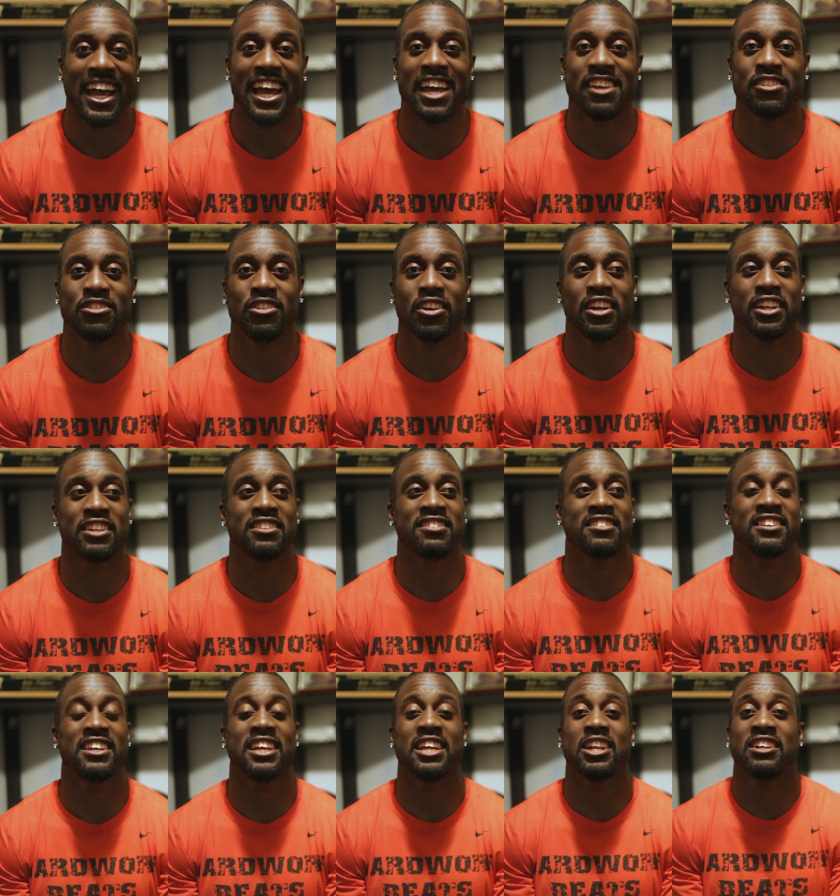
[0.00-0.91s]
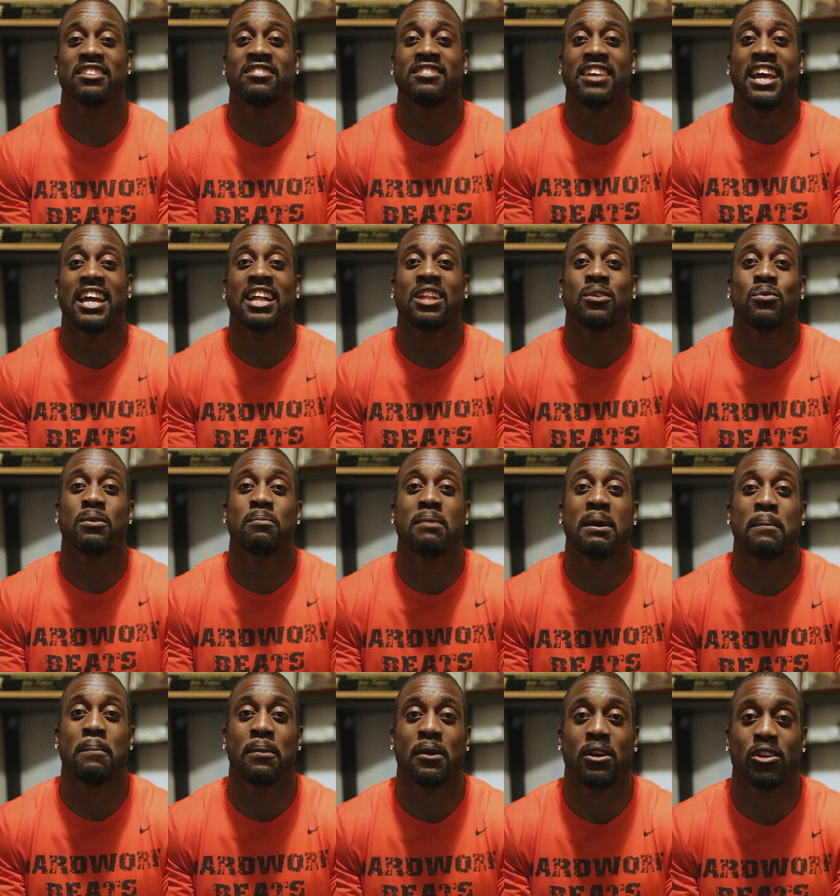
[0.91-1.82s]
I started seeing exactly what
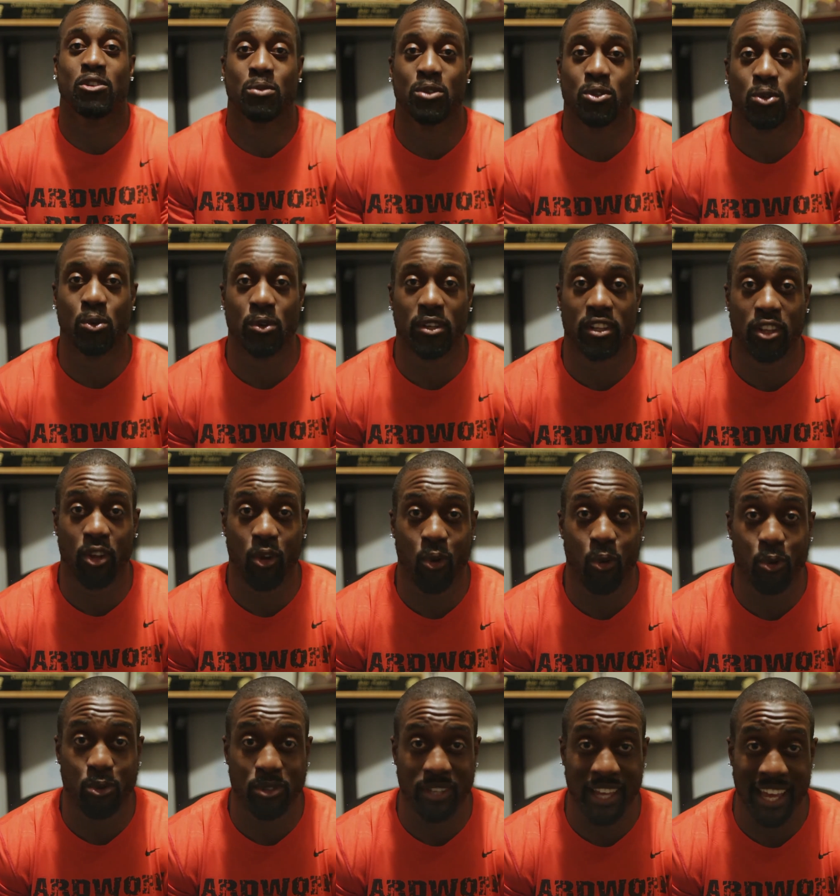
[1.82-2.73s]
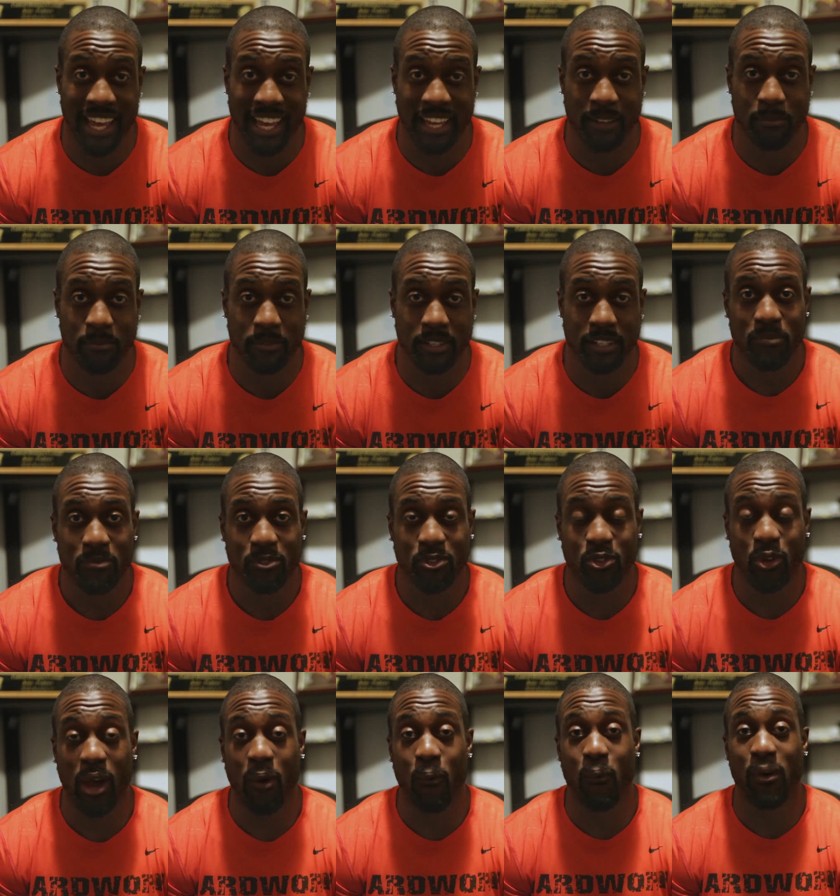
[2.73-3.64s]
my parents were doing the whole time.
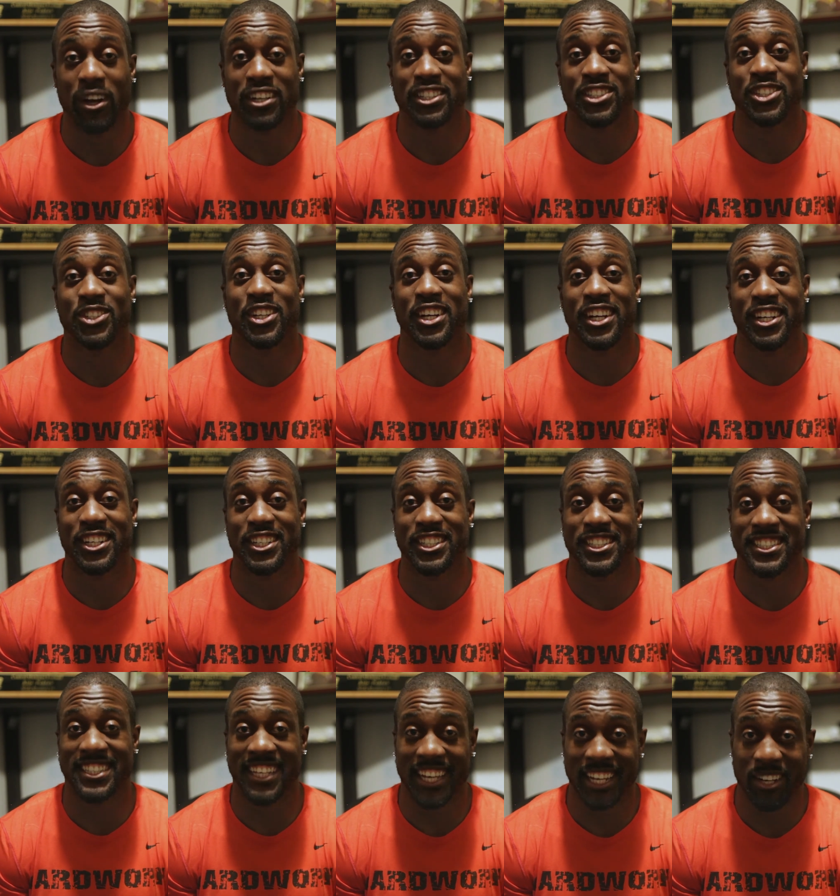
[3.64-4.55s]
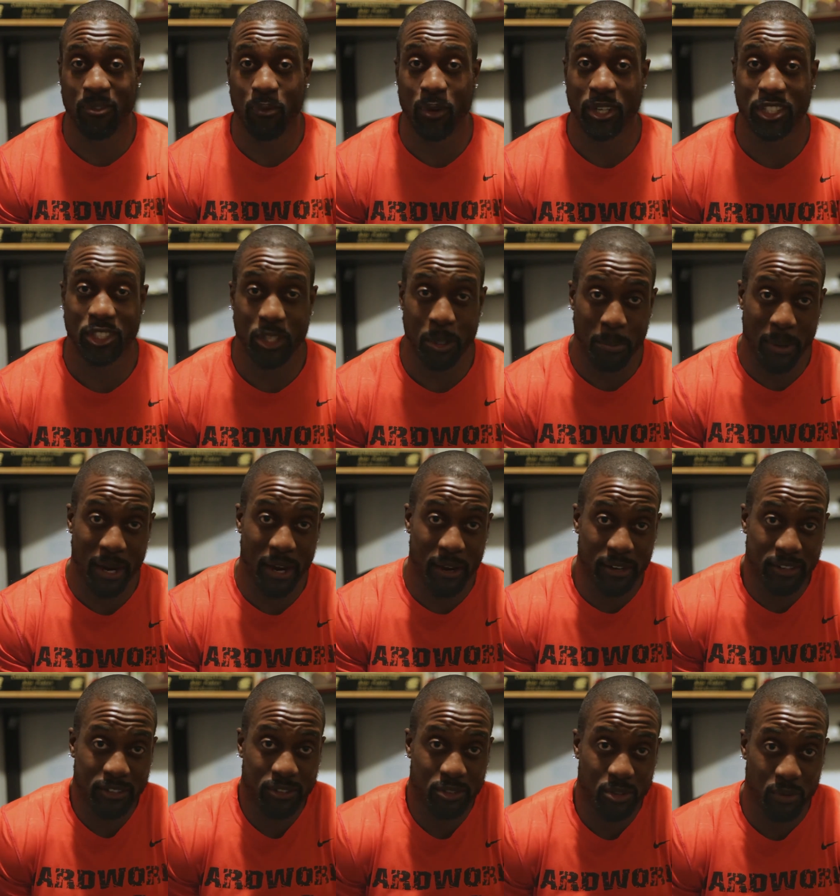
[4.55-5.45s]
So I want you to understand what your
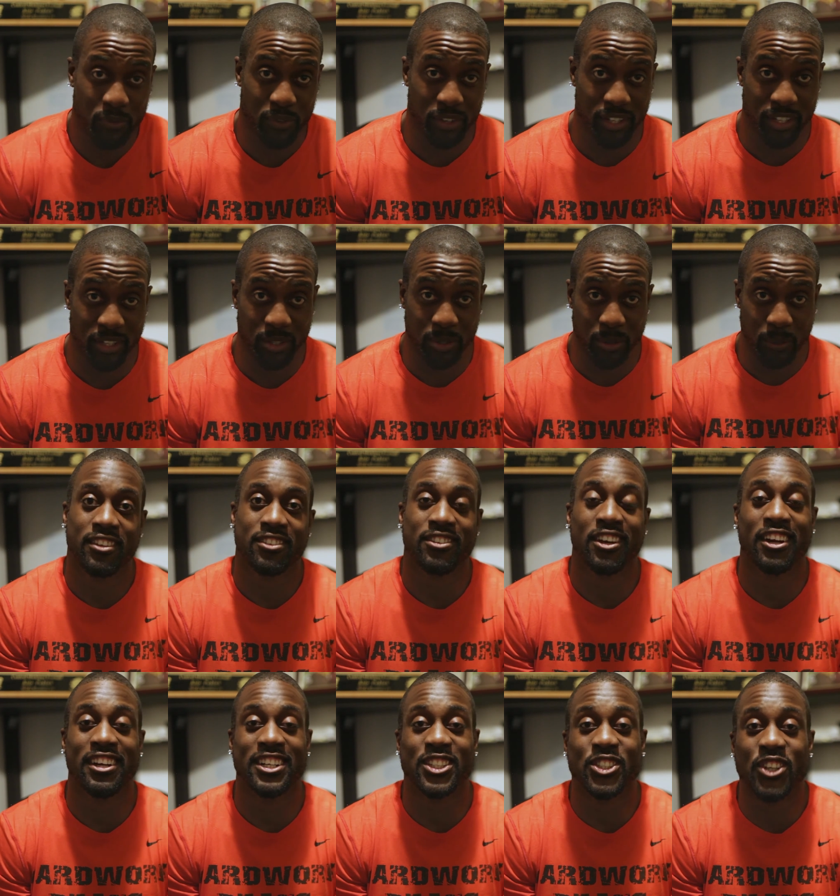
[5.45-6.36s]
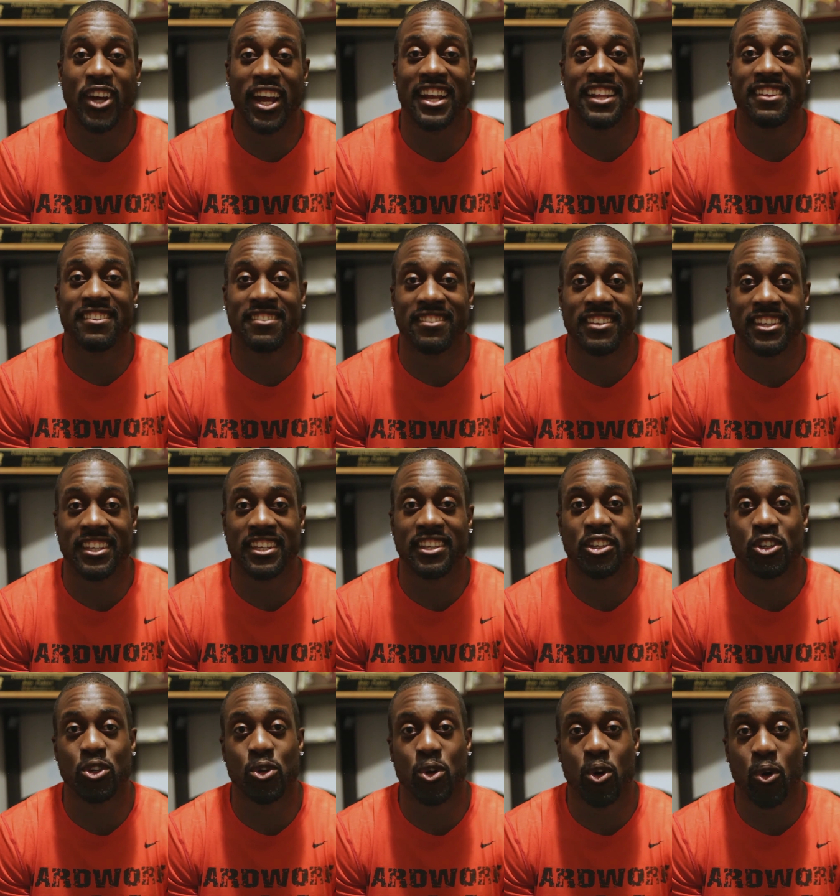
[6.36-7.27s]
parents do for you. Start trying to see,
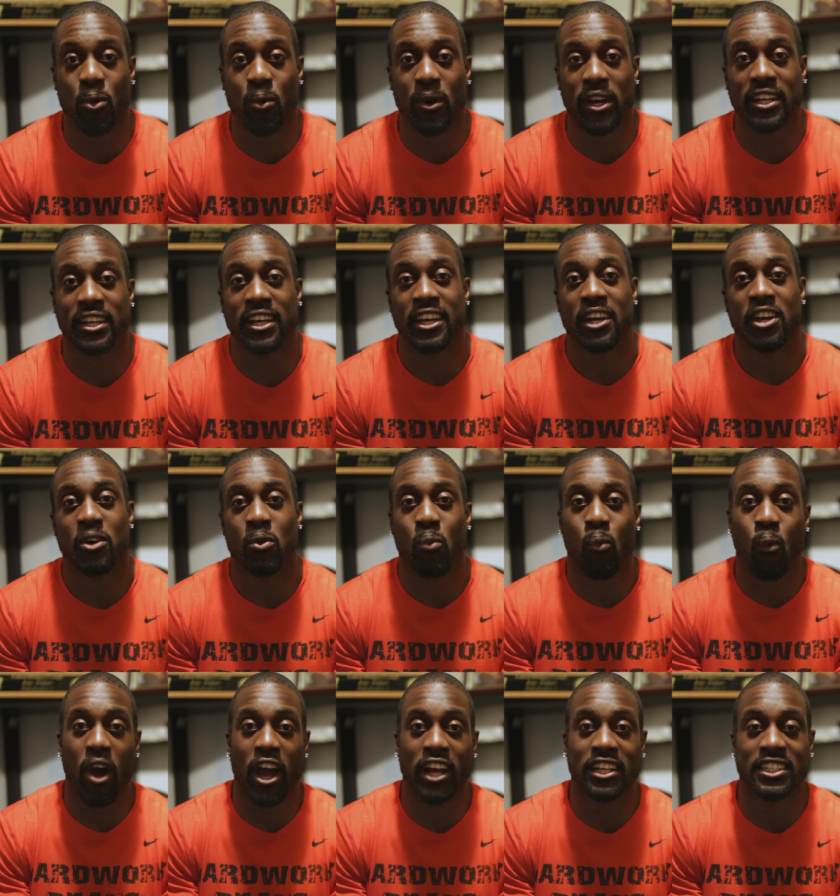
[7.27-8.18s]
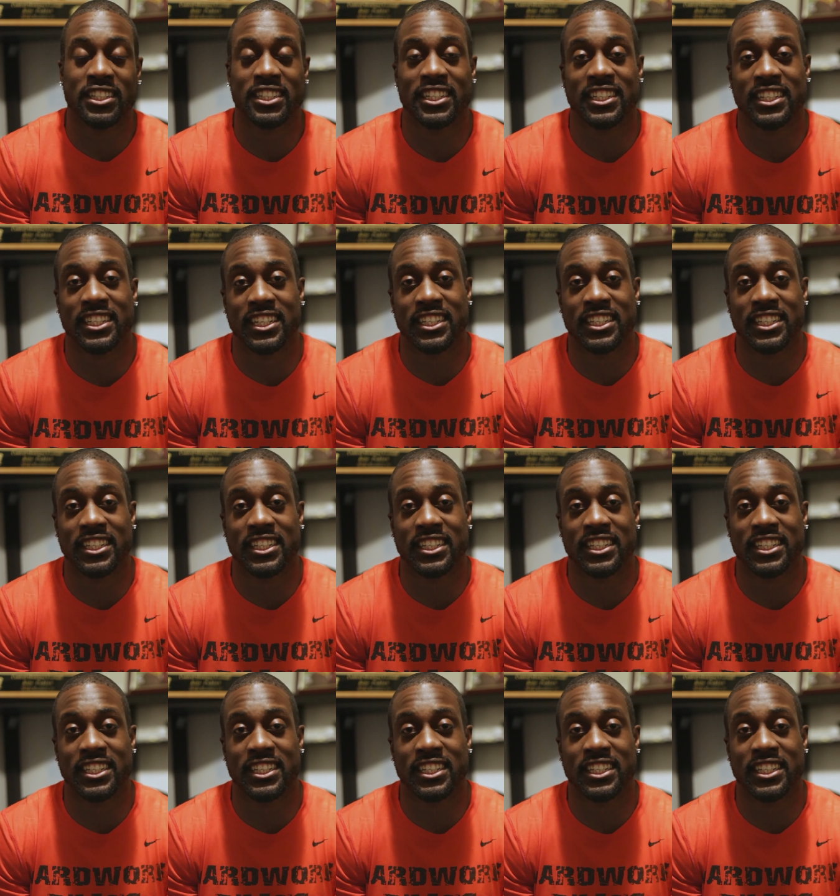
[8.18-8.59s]
you know what, washing the